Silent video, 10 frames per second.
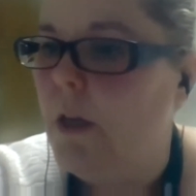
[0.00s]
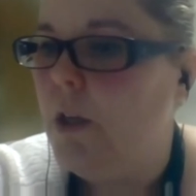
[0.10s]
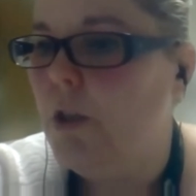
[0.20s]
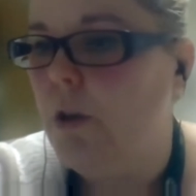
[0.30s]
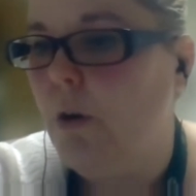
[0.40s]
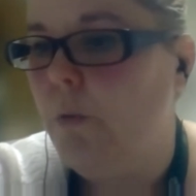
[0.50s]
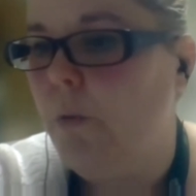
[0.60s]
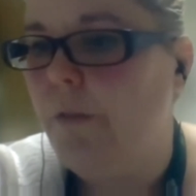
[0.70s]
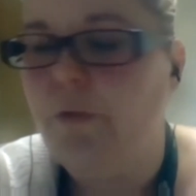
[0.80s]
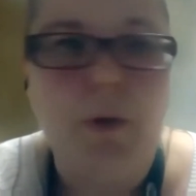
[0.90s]

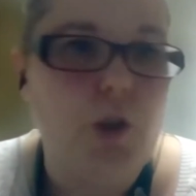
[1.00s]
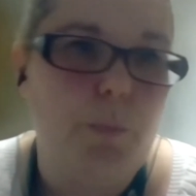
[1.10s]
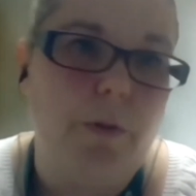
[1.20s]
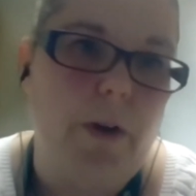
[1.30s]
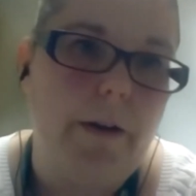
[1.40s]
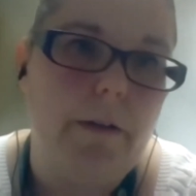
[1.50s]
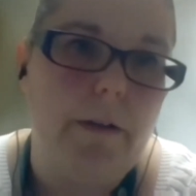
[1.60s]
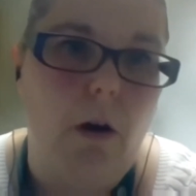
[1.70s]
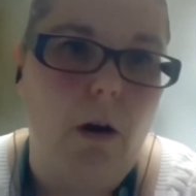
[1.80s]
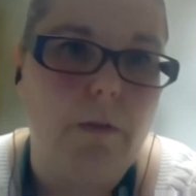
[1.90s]
Information provided
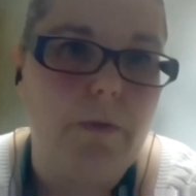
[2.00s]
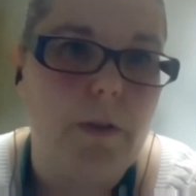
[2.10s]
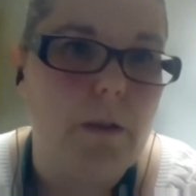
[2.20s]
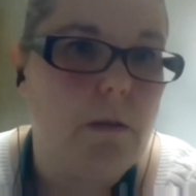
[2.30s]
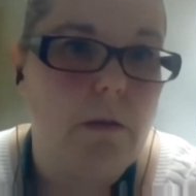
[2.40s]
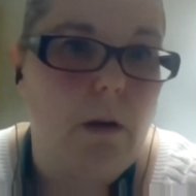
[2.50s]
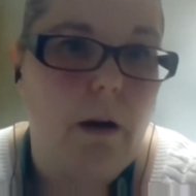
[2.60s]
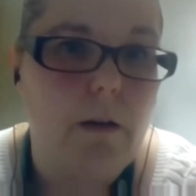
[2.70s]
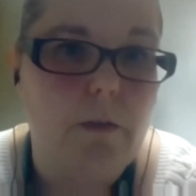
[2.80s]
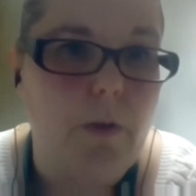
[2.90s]
in confidence, you're not
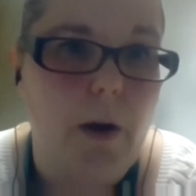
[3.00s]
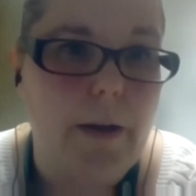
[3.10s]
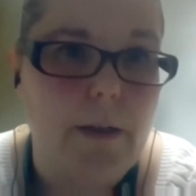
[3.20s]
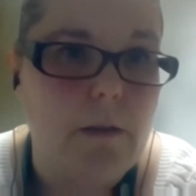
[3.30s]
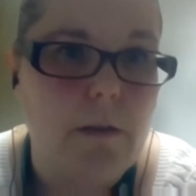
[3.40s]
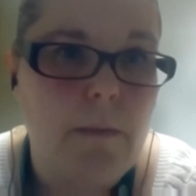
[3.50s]
going to find,